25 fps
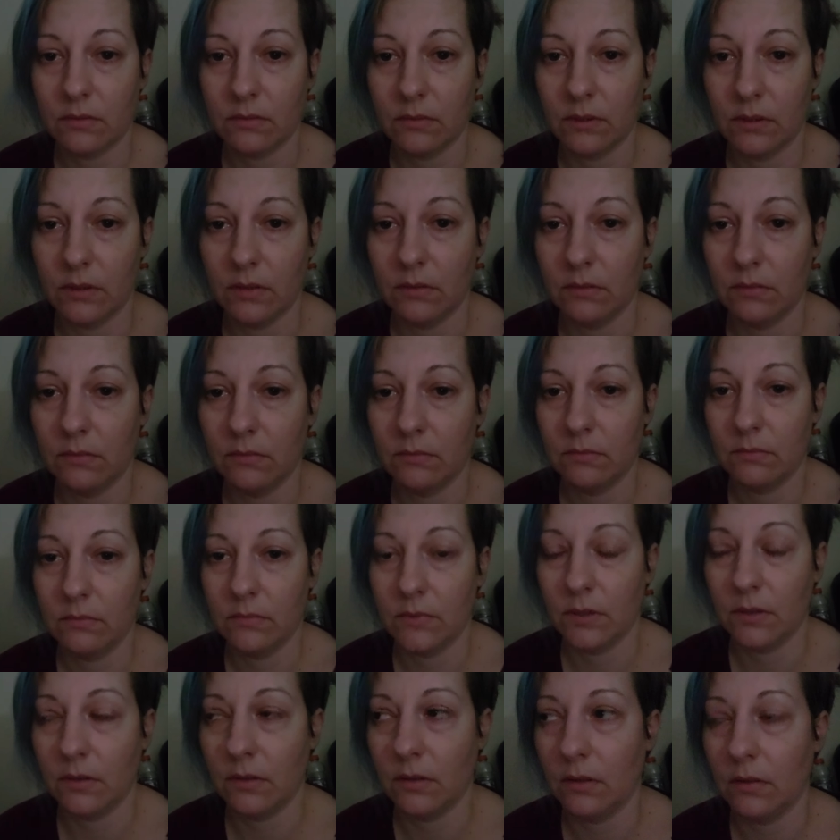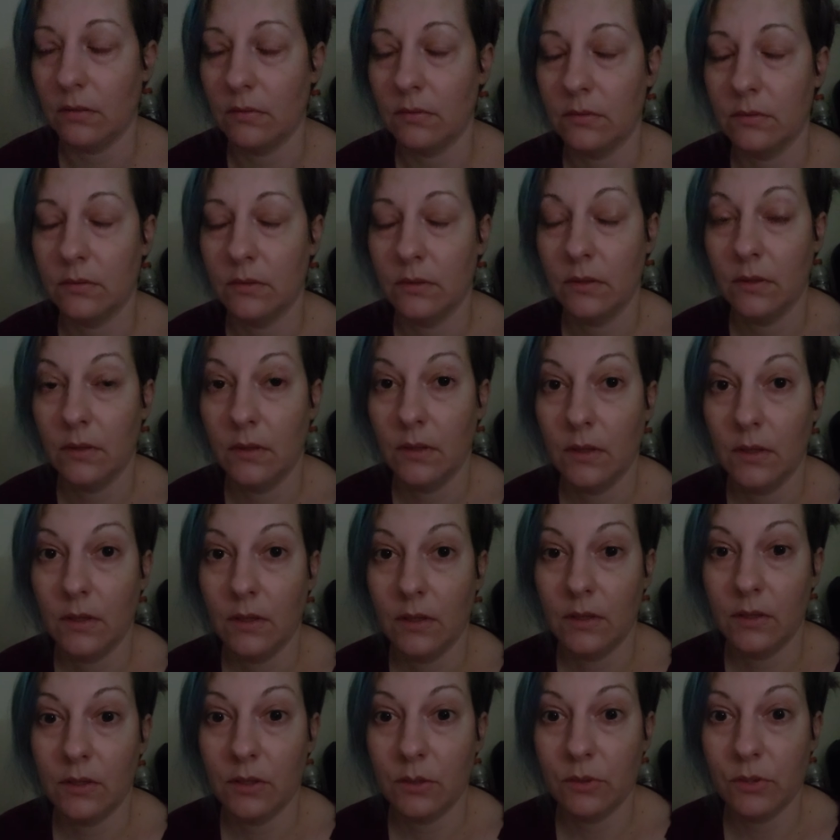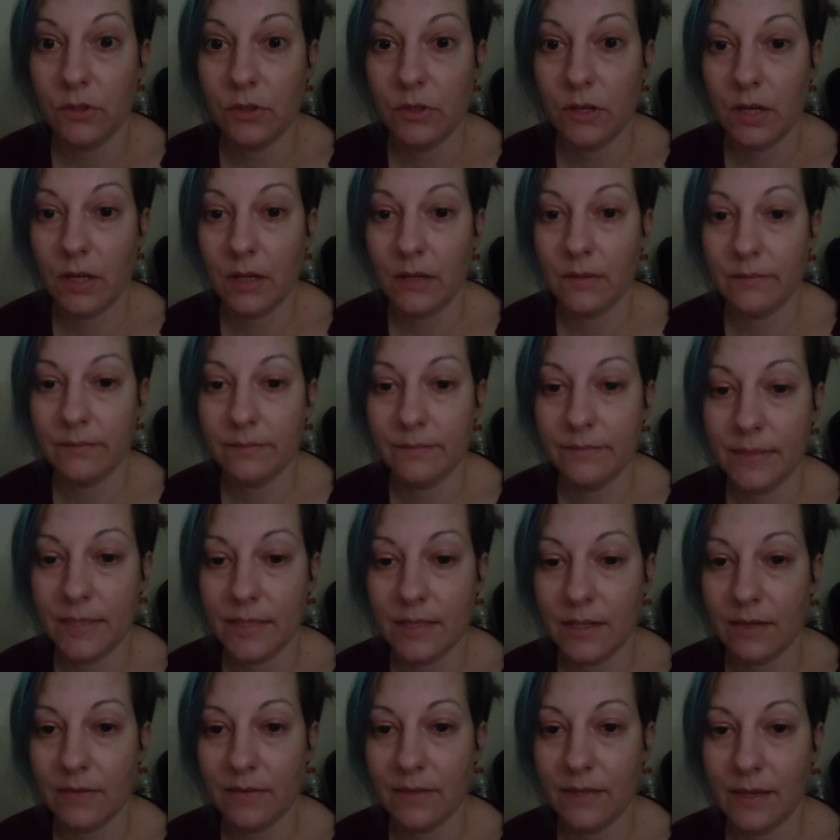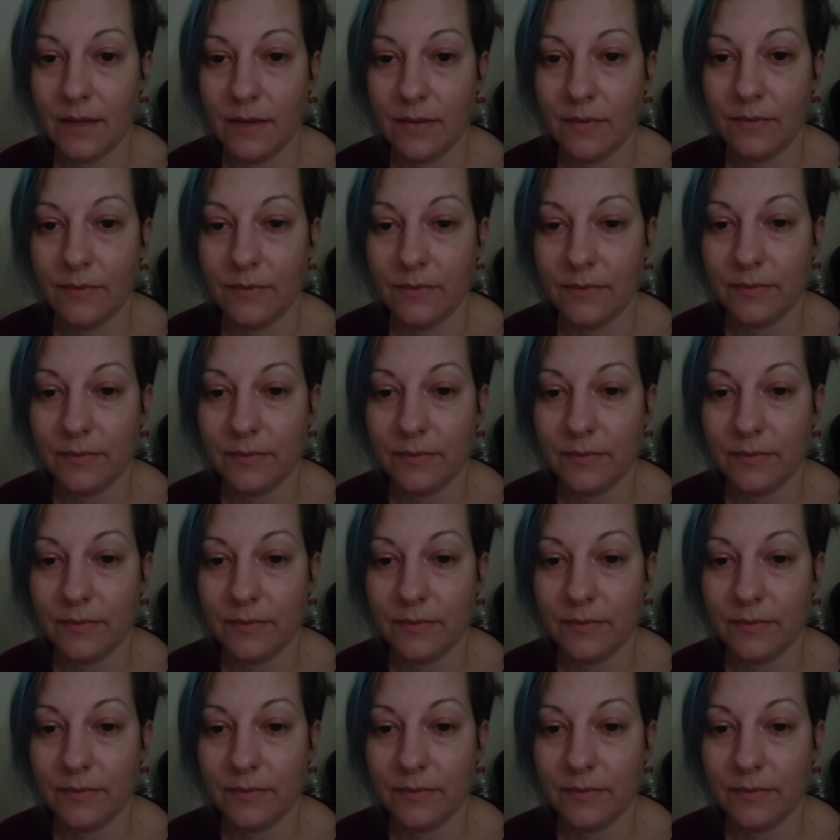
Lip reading: and I don't know. Do what you can. Stay safe.